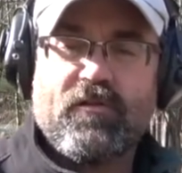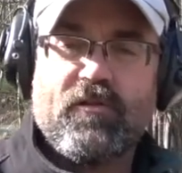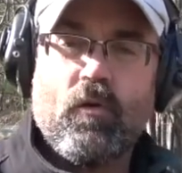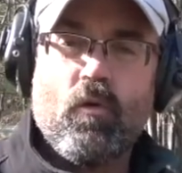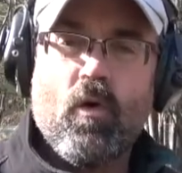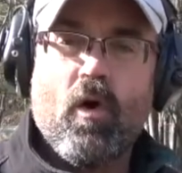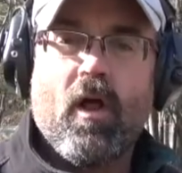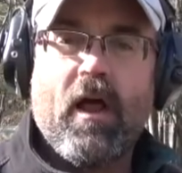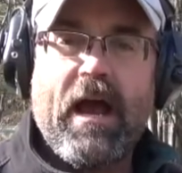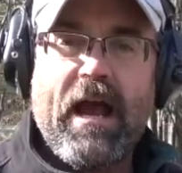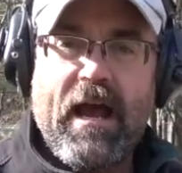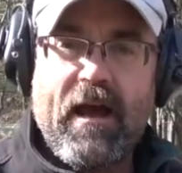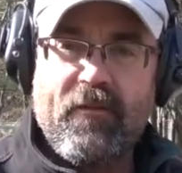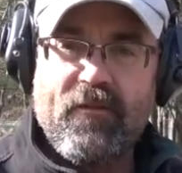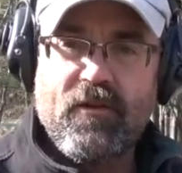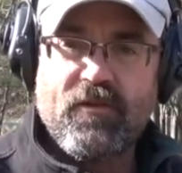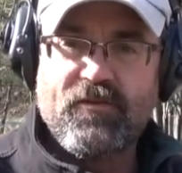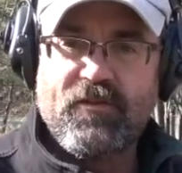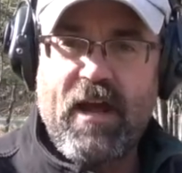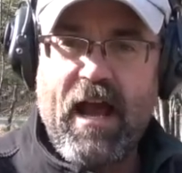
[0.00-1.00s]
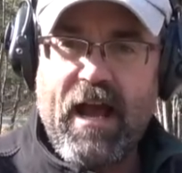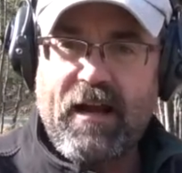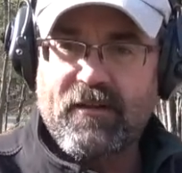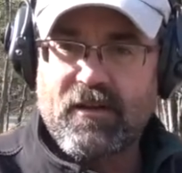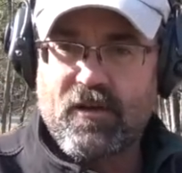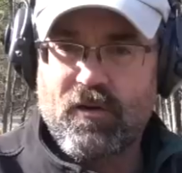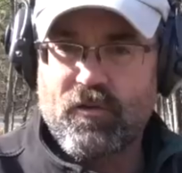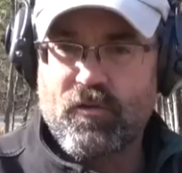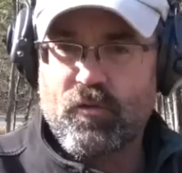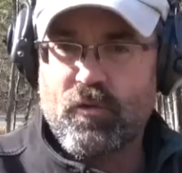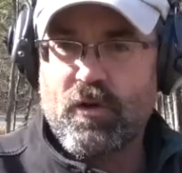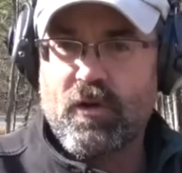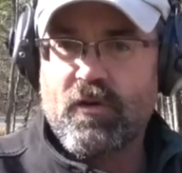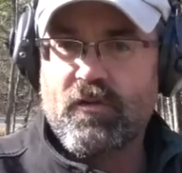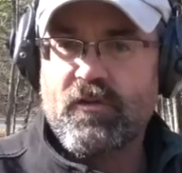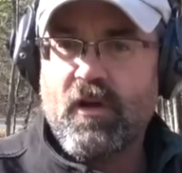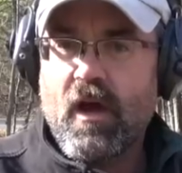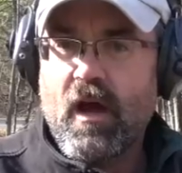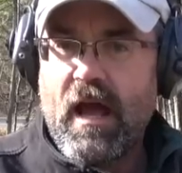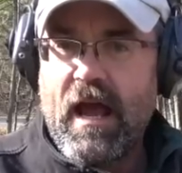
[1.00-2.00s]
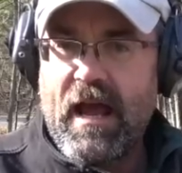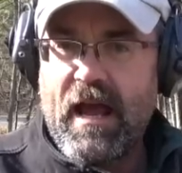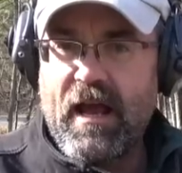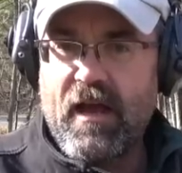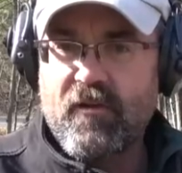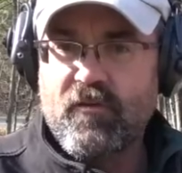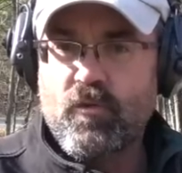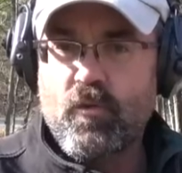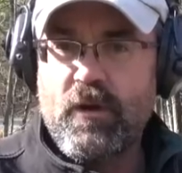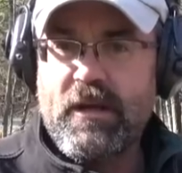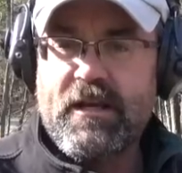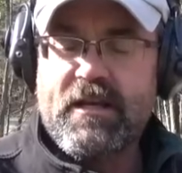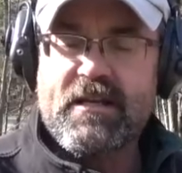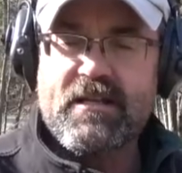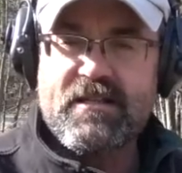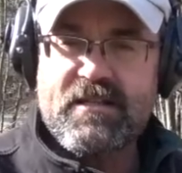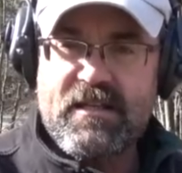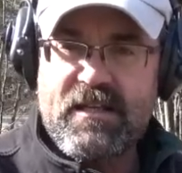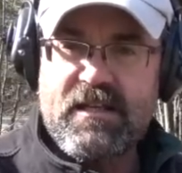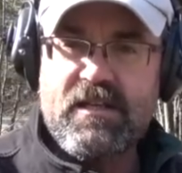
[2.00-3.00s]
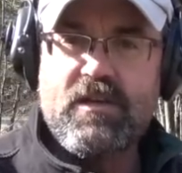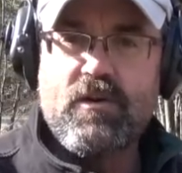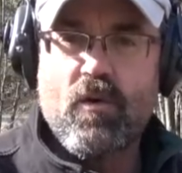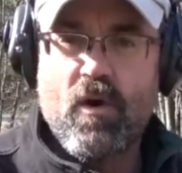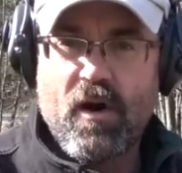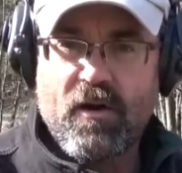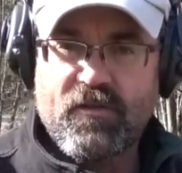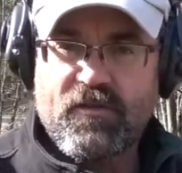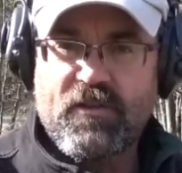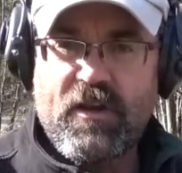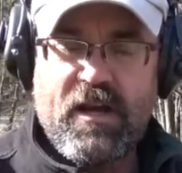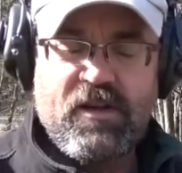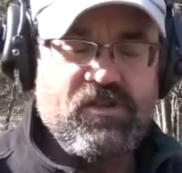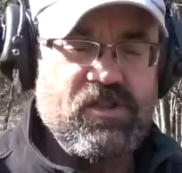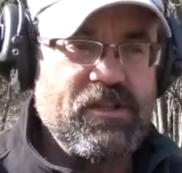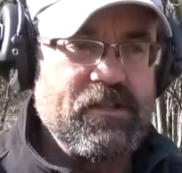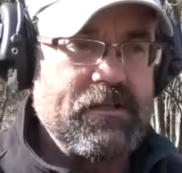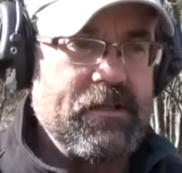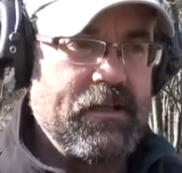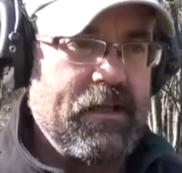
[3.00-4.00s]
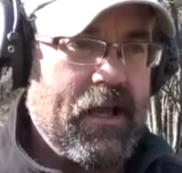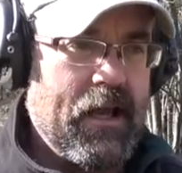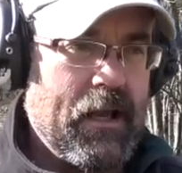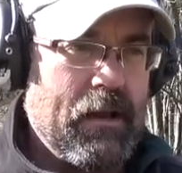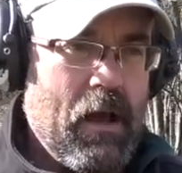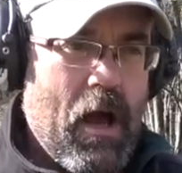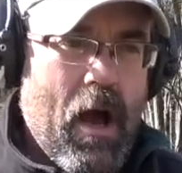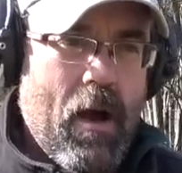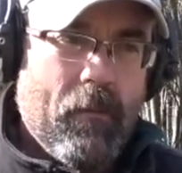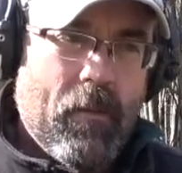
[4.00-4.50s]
So we'll add those tactical drills as we continue our session today.